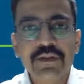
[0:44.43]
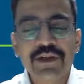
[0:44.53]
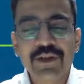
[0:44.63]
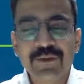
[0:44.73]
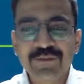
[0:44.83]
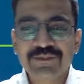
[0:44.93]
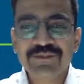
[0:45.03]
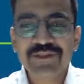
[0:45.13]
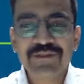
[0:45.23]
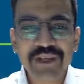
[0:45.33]
Hello
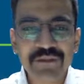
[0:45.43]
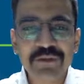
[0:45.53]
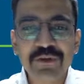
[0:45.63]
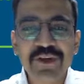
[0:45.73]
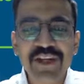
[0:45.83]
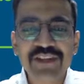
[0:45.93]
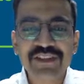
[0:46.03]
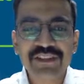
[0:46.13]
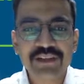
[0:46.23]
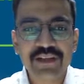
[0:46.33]
and welcome to
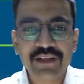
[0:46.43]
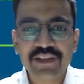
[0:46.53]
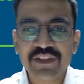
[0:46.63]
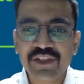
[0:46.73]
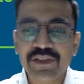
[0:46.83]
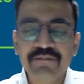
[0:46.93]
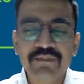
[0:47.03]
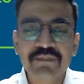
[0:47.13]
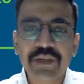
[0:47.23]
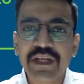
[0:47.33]
today's session.
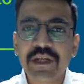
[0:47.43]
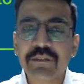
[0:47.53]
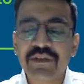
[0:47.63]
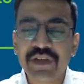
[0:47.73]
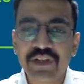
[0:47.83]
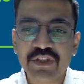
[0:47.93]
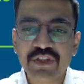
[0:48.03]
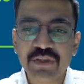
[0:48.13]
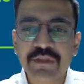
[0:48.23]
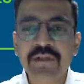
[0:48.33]
My name is Ankit
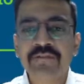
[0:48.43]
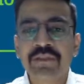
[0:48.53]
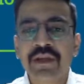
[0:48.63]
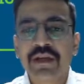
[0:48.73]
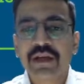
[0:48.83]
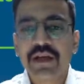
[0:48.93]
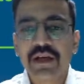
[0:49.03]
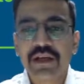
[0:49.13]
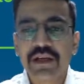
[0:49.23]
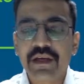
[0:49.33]
Sharma.
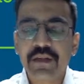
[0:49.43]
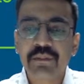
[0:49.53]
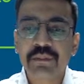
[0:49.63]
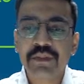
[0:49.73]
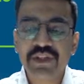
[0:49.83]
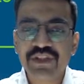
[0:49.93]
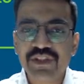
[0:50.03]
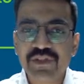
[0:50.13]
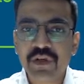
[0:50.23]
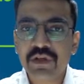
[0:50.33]
I am a PhD
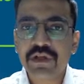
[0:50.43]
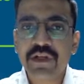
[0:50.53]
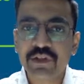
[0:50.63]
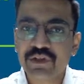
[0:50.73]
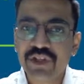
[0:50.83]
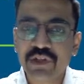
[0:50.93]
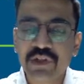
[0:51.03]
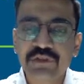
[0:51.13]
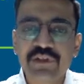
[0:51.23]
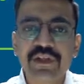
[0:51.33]
scholar at Gujarat
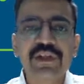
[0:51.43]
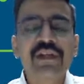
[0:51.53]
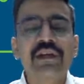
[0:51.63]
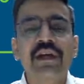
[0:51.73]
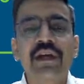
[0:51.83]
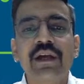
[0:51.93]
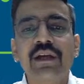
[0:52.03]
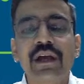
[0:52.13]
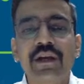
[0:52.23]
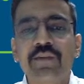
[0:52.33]
University
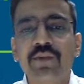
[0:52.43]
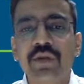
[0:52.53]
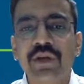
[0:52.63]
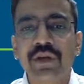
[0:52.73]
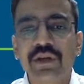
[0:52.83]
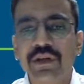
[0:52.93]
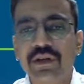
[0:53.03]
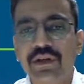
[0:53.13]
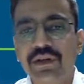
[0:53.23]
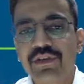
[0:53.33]
and I am doing
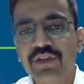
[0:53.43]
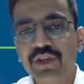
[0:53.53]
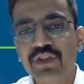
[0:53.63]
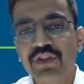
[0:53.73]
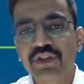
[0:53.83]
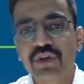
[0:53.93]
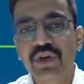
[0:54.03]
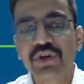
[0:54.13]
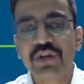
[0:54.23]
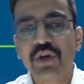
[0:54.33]
research
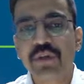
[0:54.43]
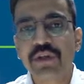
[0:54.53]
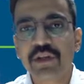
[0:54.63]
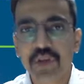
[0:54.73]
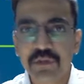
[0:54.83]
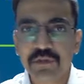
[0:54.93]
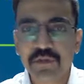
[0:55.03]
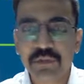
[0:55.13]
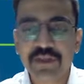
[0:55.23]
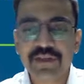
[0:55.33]
on the topic
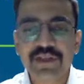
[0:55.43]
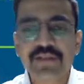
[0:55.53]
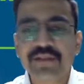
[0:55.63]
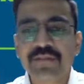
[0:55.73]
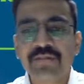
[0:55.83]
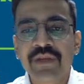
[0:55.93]
non-performing assets,